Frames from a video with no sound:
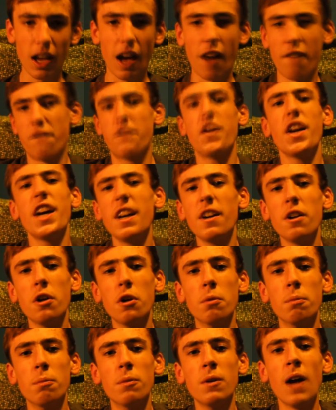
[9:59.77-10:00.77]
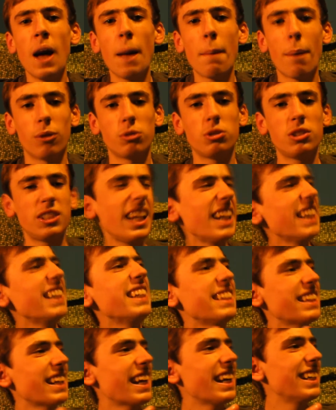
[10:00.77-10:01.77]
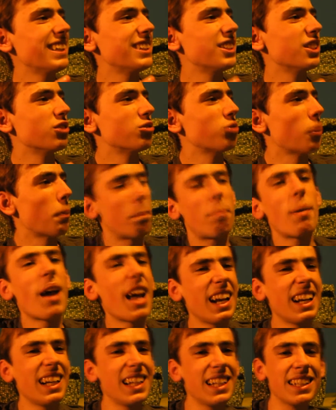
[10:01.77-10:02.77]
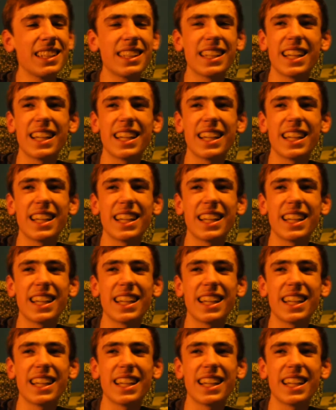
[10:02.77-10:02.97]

A film about teenagers rebelling